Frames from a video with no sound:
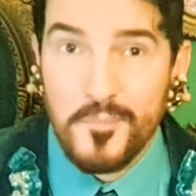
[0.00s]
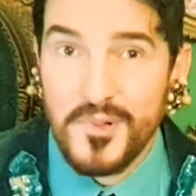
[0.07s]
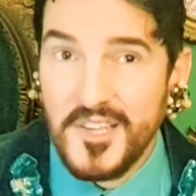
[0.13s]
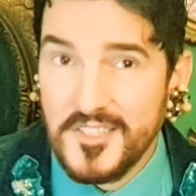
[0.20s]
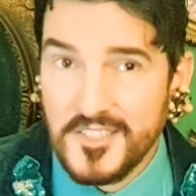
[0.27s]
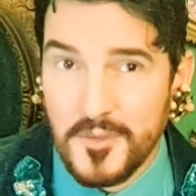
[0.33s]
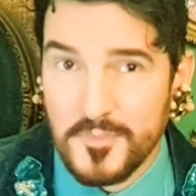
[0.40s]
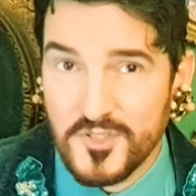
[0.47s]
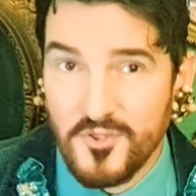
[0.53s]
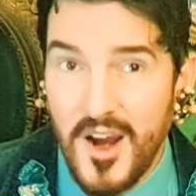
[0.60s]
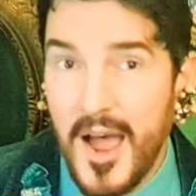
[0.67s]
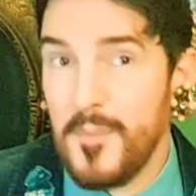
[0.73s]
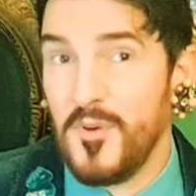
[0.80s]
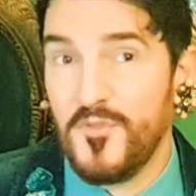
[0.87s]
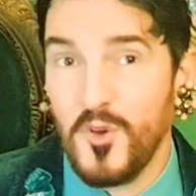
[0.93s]
Please
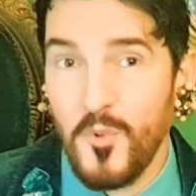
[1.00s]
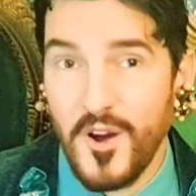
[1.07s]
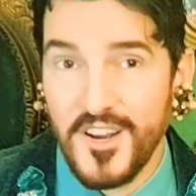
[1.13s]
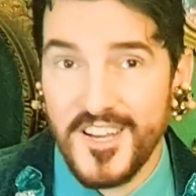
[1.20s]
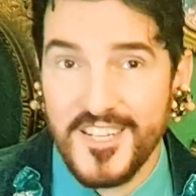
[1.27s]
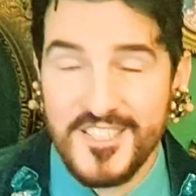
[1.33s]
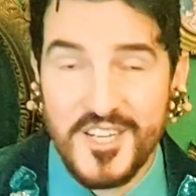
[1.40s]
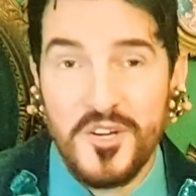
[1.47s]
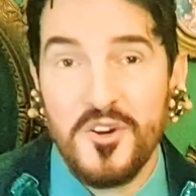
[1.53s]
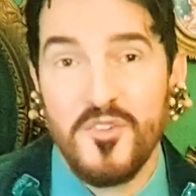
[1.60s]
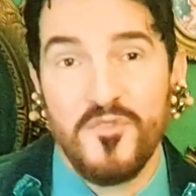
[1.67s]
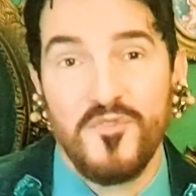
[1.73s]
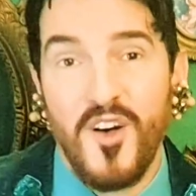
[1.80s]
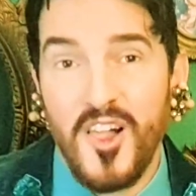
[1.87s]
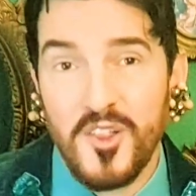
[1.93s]
subscribe if you want to continue to
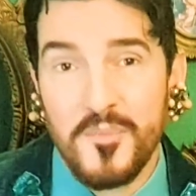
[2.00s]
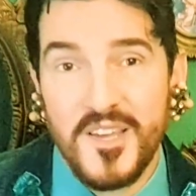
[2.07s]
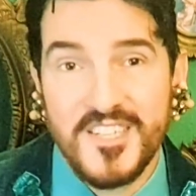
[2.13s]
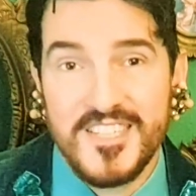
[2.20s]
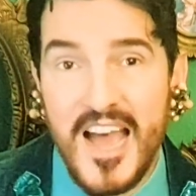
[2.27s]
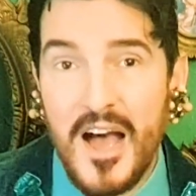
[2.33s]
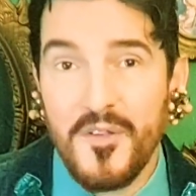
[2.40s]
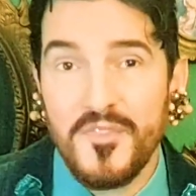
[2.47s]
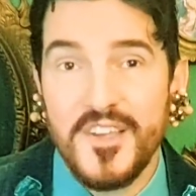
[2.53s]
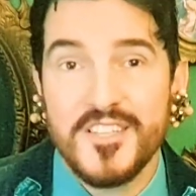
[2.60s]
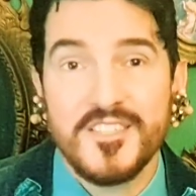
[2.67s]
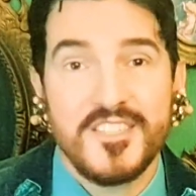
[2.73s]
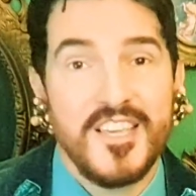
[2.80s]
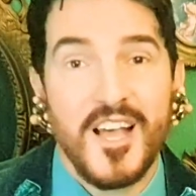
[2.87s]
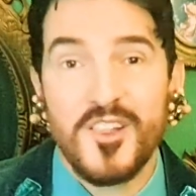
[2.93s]
follow me down
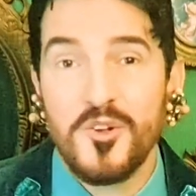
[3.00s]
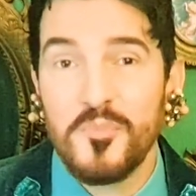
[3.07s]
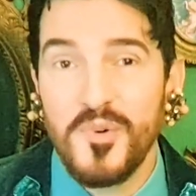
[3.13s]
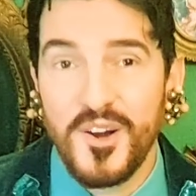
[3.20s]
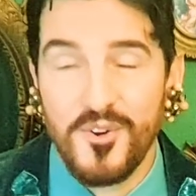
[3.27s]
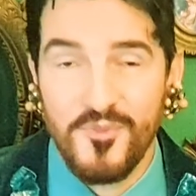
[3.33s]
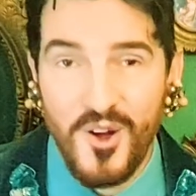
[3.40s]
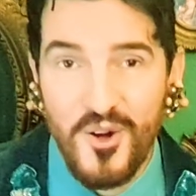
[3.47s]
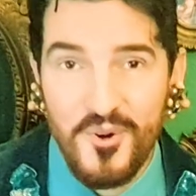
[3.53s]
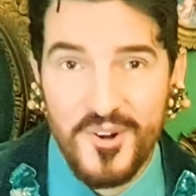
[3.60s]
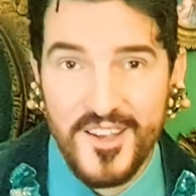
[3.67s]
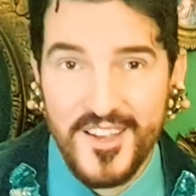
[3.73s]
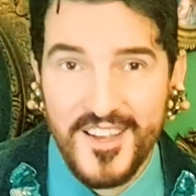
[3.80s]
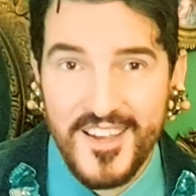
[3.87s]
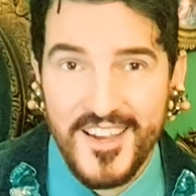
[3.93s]
this yellow brick road
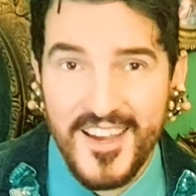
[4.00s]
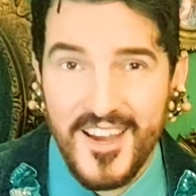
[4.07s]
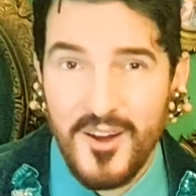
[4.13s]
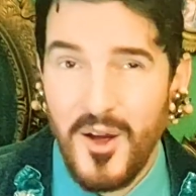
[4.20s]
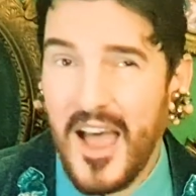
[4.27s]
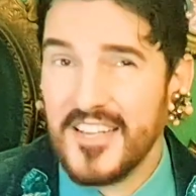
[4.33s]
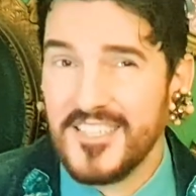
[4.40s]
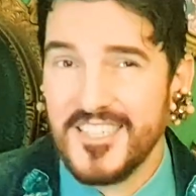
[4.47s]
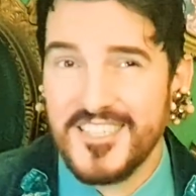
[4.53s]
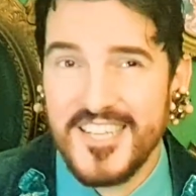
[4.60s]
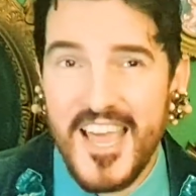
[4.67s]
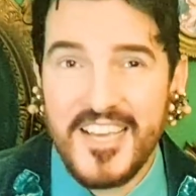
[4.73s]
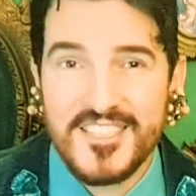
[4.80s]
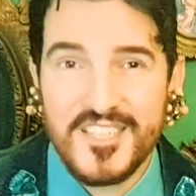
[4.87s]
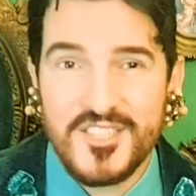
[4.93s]
as it
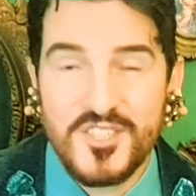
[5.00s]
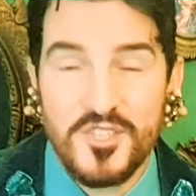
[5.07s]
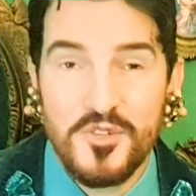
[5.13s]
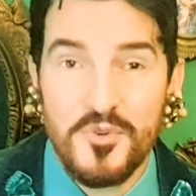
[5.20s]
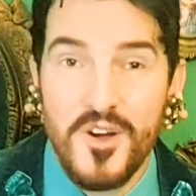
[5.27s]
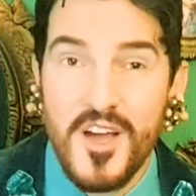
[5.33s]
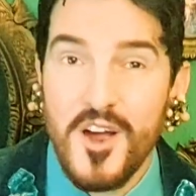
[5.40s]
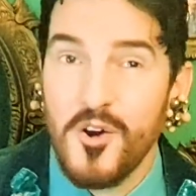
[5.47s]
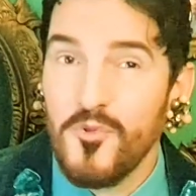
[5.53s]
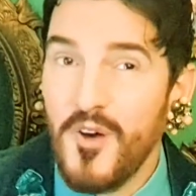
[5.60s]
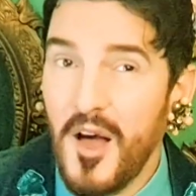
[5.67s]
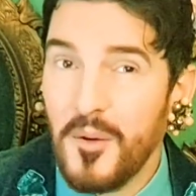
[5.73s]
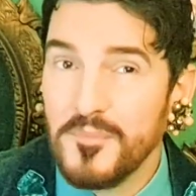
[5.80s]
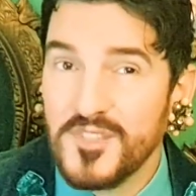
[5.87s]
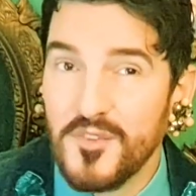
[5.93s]
takes us to
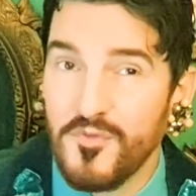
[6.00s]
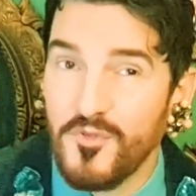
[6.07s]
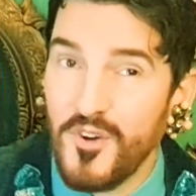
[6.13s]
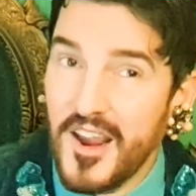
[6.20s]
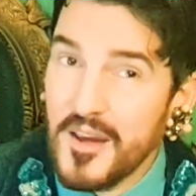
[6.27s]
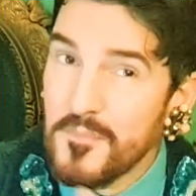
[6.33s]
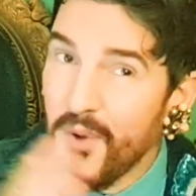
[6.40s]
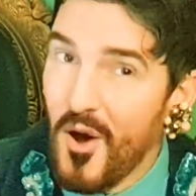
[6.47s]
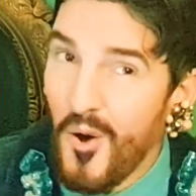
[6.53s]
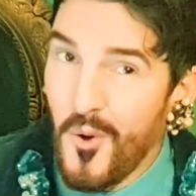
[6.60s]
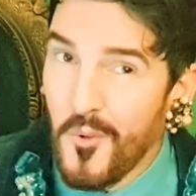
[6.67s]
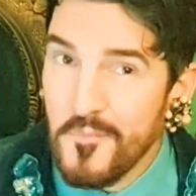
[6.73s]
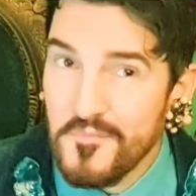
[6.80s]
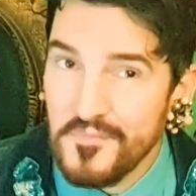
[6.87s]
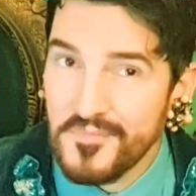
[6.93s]
realms of rainbow
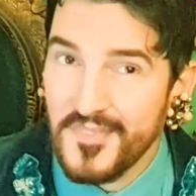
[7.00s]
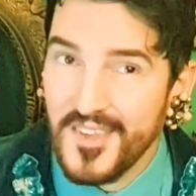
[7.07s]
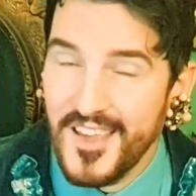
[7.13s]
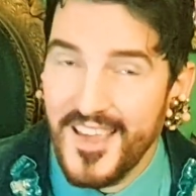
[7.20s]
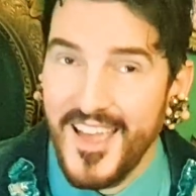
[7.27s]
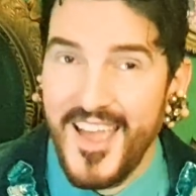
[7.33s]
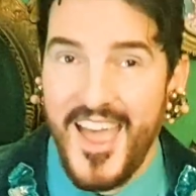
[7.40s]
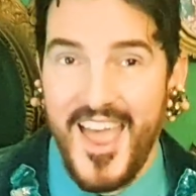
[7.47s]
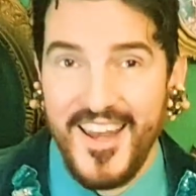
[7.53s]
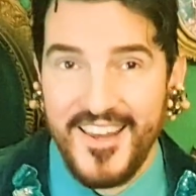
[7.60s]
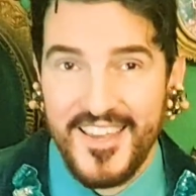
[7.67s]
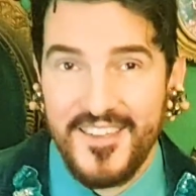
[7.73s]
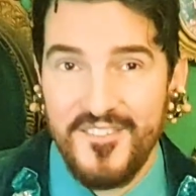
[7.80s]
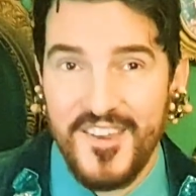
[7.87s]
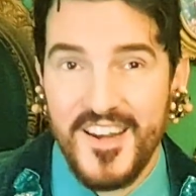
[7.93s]
and
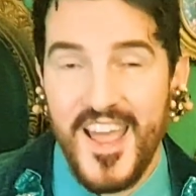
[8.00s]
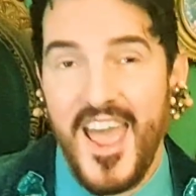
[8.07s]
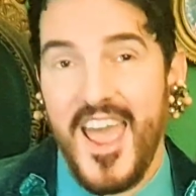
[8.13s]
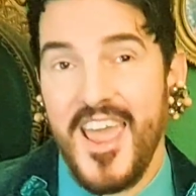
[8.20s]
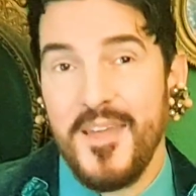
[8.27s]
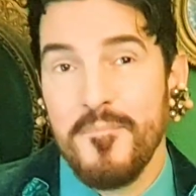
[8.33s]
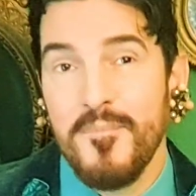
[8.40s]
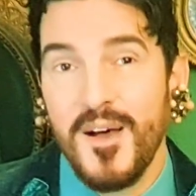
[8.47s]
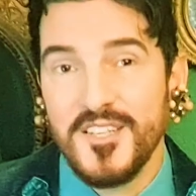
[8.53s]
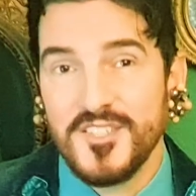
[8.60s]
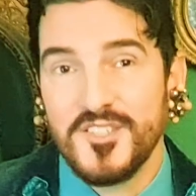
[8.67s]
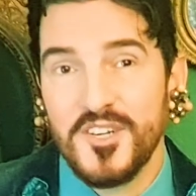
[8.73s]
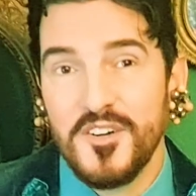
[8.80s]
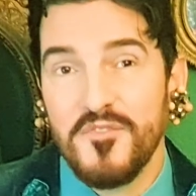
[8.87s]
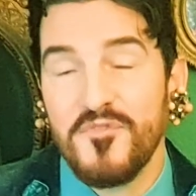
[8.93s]
even a
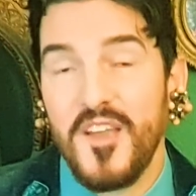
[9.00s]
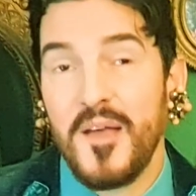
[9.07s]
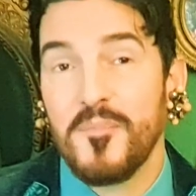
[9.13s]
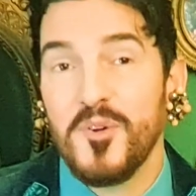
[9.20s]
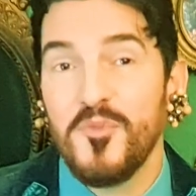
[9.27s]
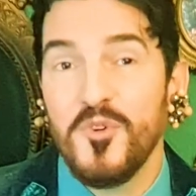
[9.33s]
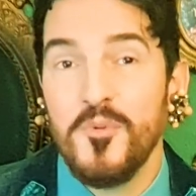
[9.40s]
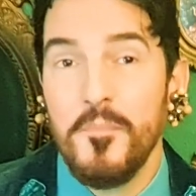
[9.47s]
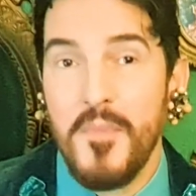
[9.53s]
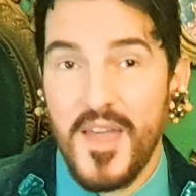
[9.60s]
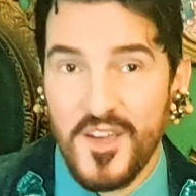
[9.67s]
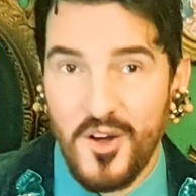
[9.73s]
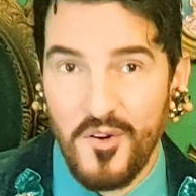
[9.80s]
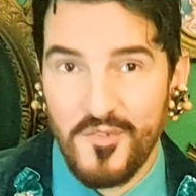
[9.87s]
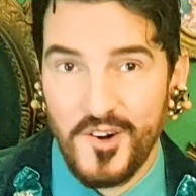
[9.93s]
mustard family room
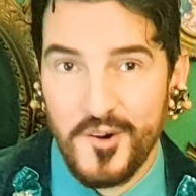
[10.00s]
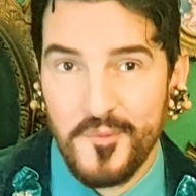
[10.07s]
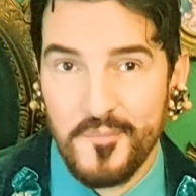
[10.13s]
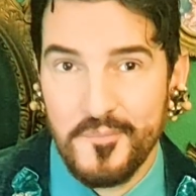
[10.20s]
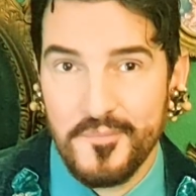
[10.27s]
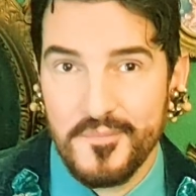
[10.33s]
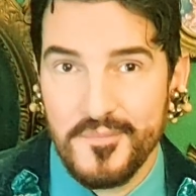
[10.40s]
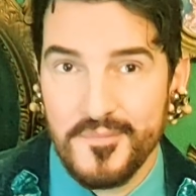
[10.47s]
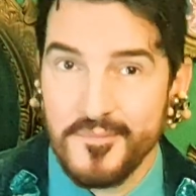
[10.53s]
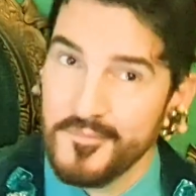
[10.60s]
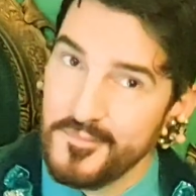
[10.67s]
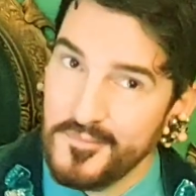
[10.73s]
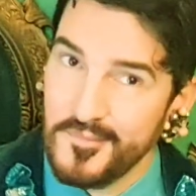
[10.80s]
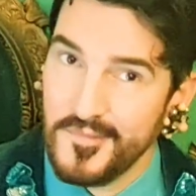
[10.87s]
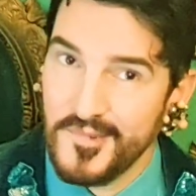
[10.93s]
makeover.
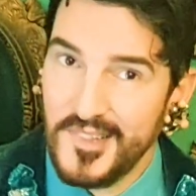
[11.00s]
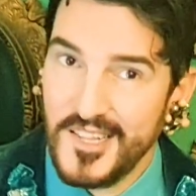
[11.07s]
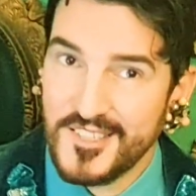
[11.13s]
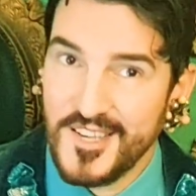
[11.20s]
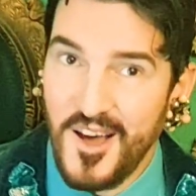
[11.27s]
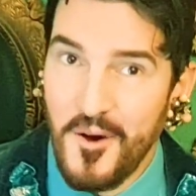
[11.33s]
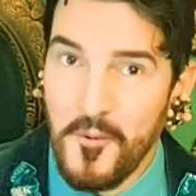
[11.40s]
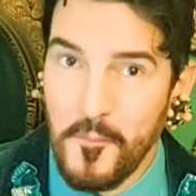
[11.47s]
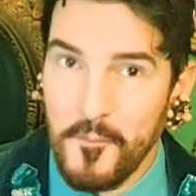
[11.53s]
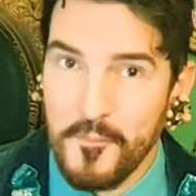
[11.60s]
Let's go.